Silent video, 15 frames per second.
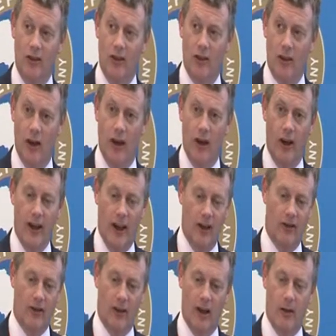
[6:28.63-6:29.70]
that the client
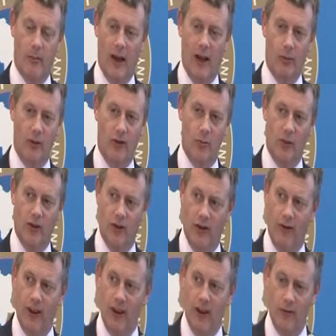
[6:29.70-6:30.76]
has to come back with specific